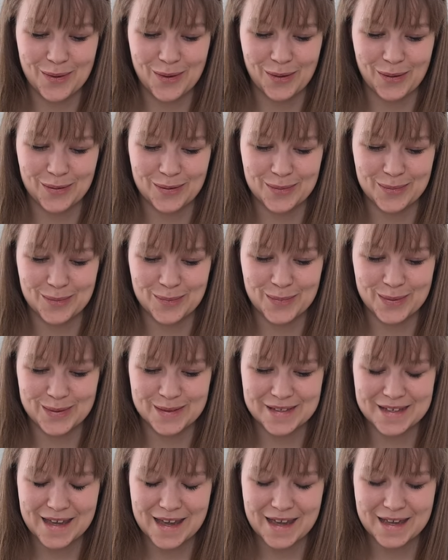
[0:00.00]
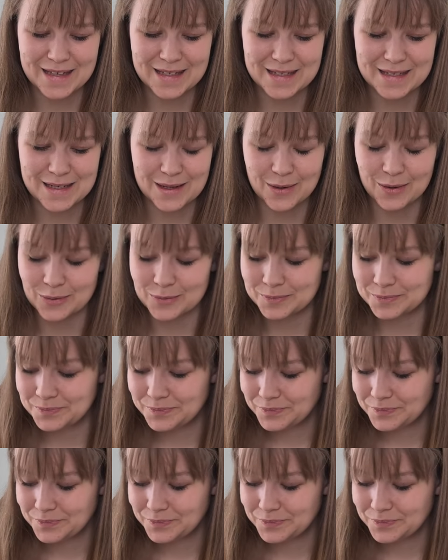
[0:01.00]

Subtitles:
on Monday. So